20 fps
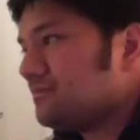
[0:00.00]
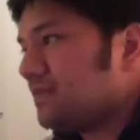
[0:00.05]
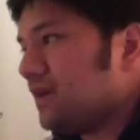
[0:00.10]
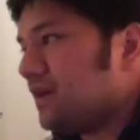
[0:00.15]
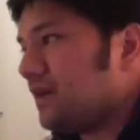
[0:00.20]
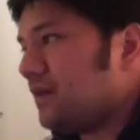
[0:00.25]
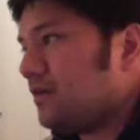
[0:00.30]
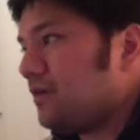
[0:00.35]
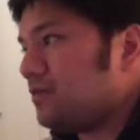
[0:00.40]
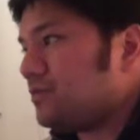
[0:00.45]

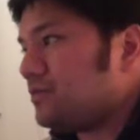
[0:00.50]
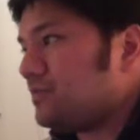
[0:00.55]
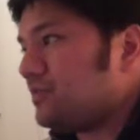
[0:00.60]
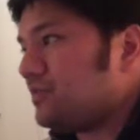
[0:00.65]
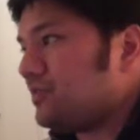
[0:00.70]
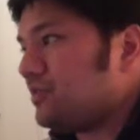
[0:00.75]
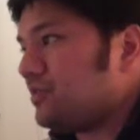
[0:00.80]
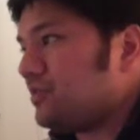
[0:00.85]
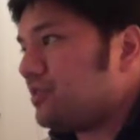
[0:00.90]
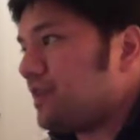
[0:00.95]
Oh,
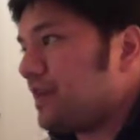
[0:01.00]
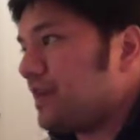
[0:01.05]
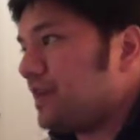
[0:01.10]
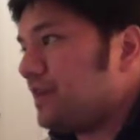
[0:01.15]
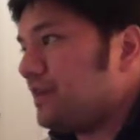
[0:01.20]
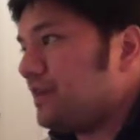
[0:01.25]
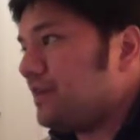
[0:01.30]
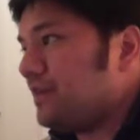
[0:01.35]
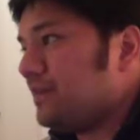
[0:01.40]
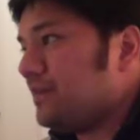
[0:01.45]
shit.
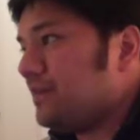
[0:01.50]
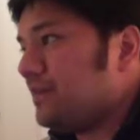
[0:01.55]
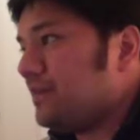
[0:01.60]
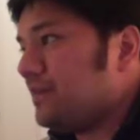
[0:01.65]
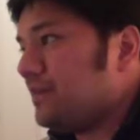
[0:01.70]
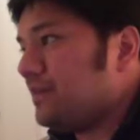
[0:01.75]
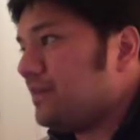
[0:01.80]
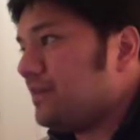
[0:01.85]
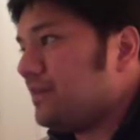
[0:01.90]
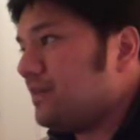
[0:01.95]

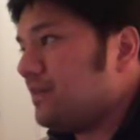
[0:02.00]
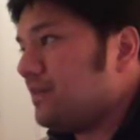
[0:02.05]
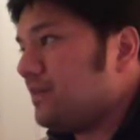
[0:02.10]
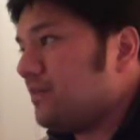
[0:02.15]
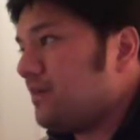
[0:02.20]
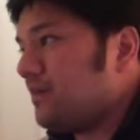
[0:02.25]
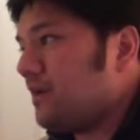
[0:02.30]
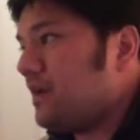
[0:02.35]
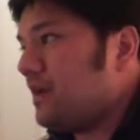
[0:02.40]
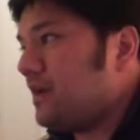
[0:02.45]

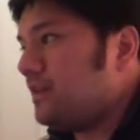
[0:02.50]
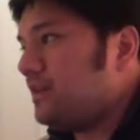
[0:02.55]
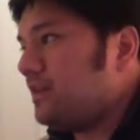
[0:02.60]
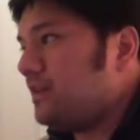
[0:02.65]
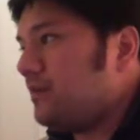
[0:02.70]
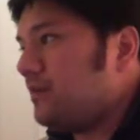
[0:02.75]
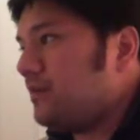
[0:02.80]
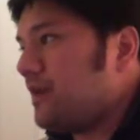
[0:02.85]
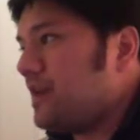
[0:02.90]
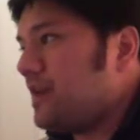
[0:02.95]
Run,
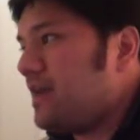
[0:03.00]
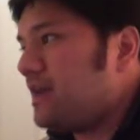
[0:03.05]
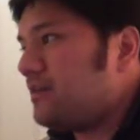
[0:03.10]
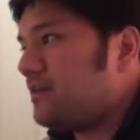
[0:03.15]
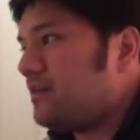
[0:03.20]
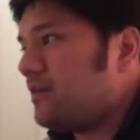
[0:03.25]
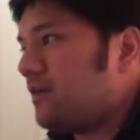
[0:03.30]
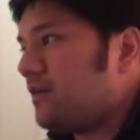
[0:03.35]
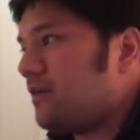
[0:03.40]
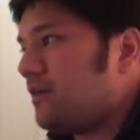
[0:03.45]
little redhead
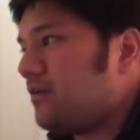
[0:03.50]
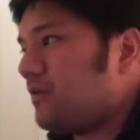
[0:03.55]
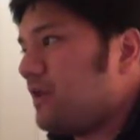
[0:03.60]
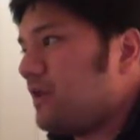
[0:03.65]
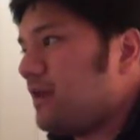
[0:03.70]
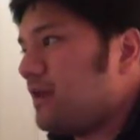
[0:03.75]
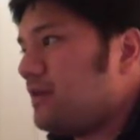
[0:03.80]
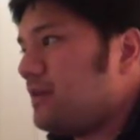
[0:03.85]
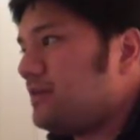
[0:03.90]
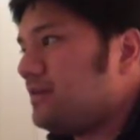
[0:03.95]
girl,
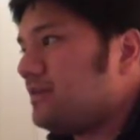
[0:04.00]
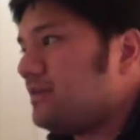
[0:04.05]
run!